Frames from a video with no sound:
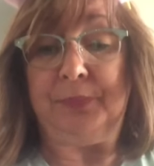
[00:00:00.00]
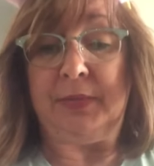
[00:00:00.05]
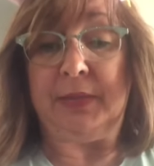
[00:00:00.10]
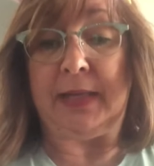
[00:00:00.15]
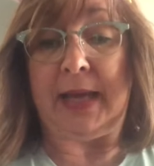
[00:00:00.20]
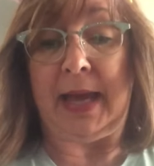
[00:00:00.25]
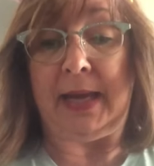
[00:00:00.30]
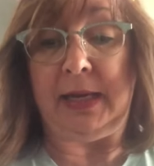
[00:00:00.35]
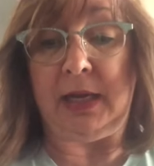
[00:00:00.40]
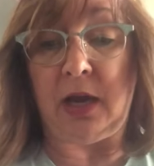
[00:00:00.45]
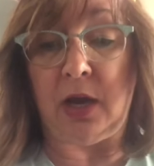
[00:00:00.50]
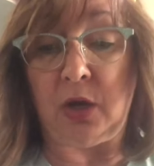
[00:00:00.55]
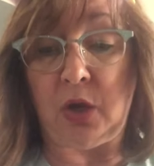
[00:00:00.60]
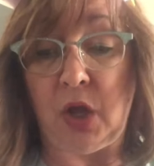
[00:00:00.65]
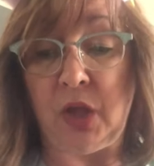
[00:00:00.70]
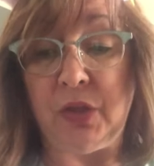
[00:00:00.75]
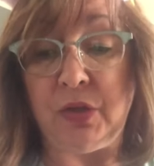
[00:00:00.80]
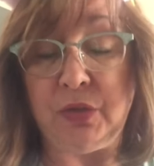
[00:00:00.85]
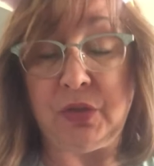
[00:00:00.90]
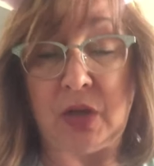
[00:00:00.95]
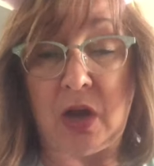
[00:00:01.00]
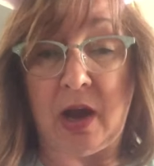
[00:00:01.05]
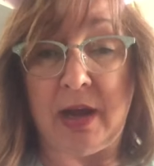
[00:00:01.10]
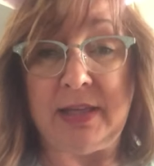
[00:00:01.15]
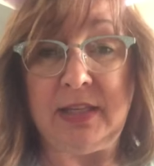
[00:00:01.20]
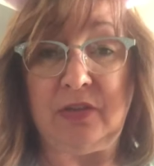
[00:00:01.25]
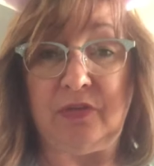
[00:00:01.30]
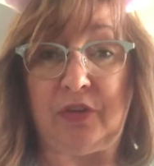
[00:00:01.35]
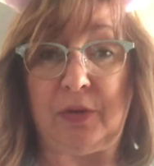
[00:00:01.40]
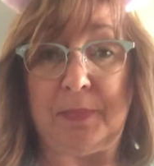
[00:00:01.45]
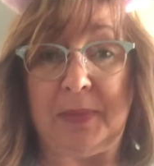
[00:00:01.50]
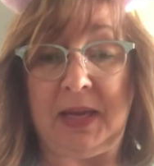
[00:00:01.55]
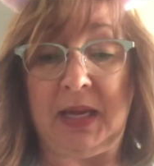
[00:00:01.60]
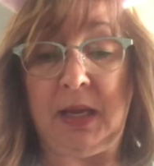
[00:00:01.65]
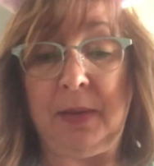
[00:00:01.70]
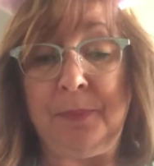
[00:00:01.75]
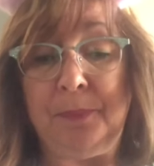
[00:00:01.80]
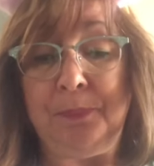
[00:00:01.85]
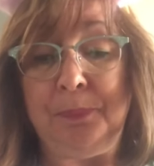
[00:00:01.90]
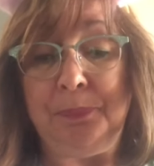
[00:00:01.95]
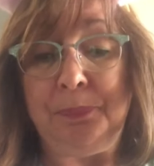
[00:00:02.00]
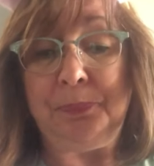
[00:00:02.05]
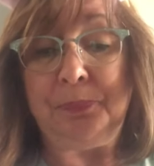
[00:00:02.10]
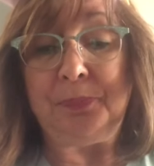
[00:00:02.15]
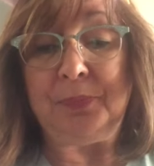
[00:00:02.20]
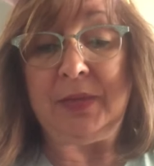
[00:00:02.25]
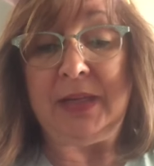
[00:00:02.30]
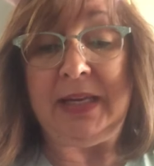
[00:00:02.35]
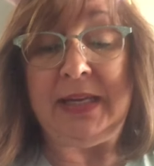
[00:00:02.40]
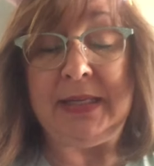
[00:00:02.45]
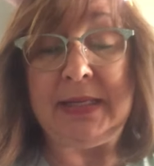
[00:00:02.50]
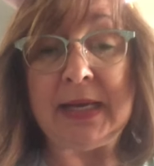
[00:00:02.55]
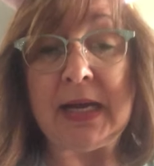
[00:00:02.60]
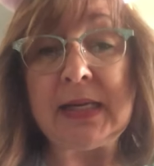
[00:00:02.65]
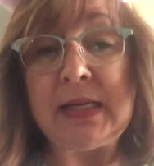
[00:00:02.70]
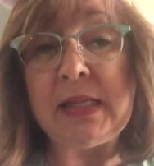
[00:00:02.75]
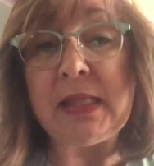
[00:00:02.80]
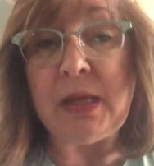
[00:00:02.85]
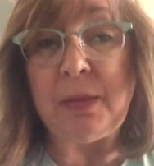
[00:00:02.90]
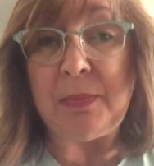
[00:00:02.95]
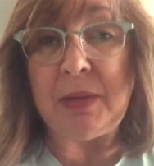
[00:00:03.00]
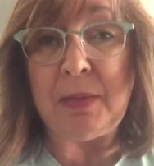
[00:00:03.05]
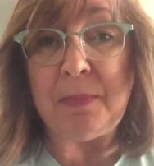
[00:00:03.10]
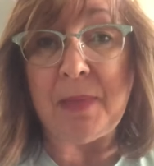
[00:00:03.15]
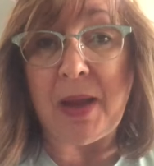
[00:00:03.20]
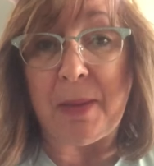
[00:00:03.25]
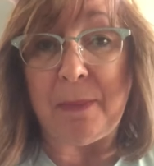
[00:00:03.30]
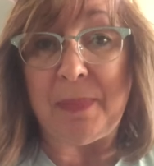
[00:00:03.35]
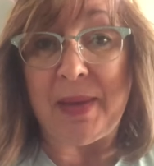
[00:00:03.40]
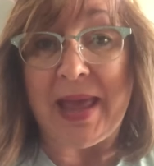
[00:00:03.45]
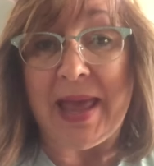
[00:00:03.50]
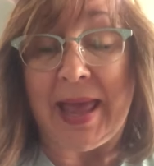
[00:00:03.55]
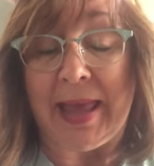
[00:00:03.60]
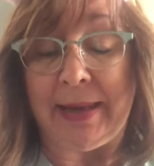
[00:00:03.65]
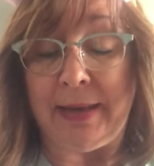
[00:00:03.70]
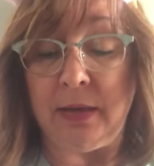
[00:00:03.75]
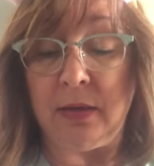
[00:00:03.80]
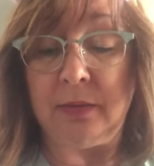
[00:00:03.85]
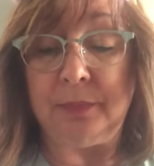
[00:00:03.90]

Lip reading: Daddy got all those guys for me. He tucked them in my bed.